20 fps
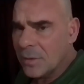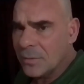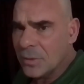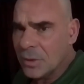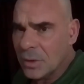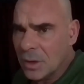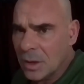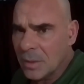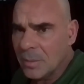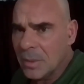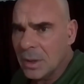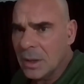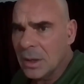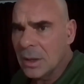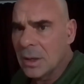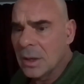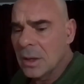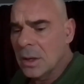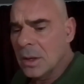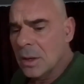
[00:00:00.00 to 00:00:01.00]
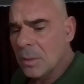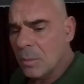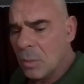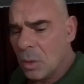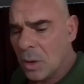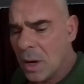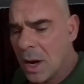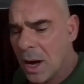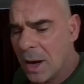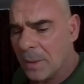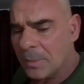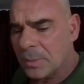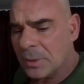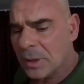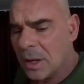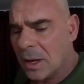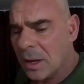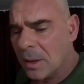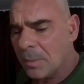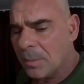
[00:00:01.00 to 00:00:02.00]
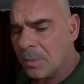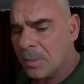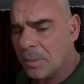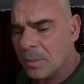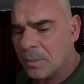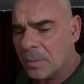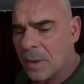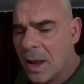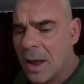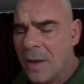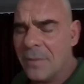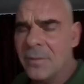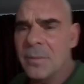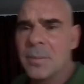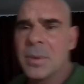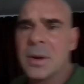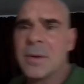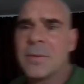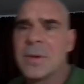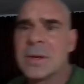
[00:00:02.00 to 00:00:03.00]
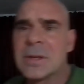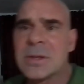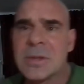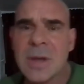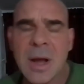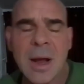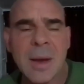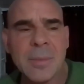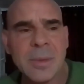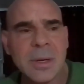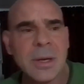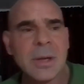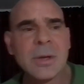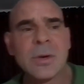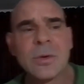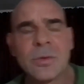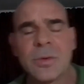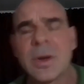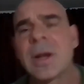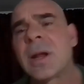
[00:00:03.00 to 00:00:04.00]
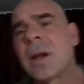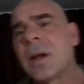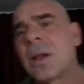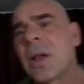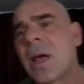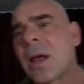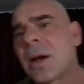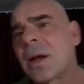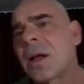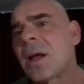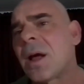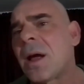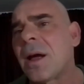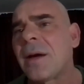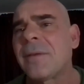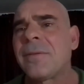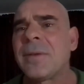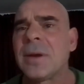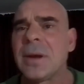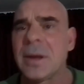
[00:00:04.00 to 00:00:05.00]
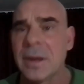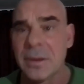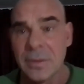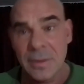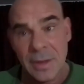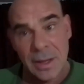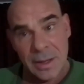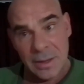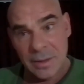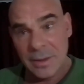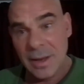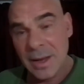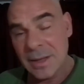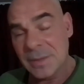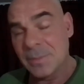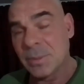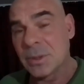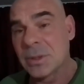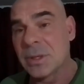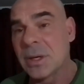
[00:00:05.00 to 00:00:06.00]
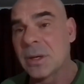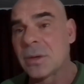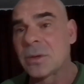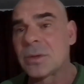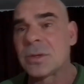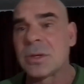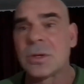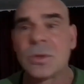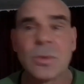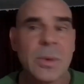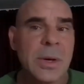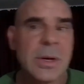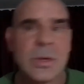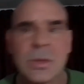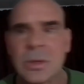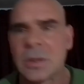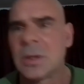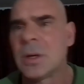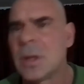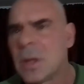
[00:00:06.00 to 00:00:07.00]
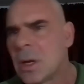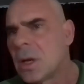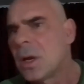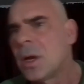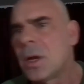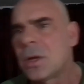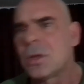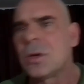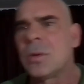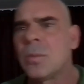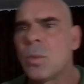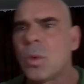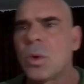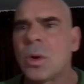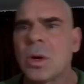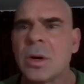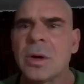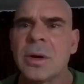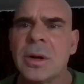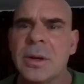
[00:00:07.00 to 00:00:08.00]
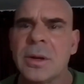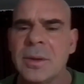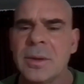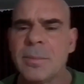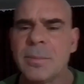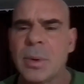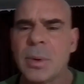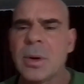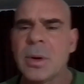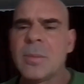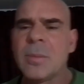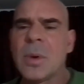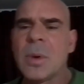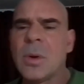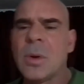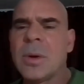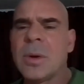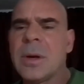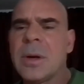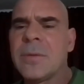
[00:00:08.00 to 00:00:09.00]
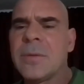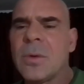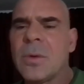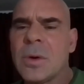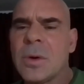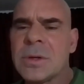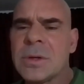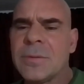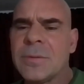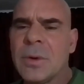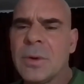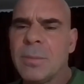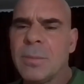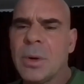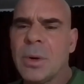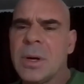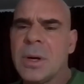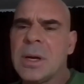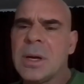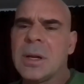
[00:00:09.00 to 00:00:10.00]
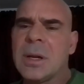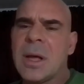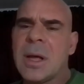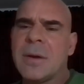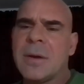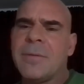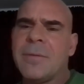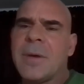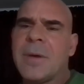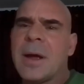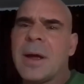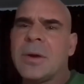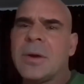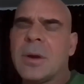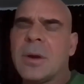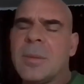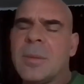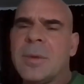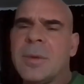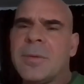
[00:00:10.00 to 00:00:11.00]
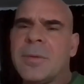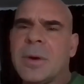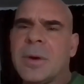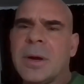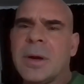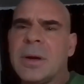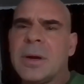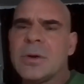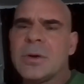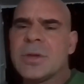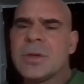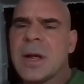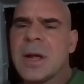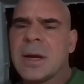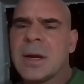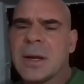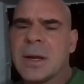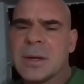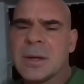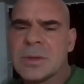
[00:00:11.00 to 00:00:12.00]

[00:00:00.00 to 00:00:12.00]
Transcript: You're going to be more hyped up, have a bit of insomnia, you're drinking a lot of coffee in that particular situation. You're more in the burn mode, and of course, if you're burning a lot of fat, you're going to be very energetic.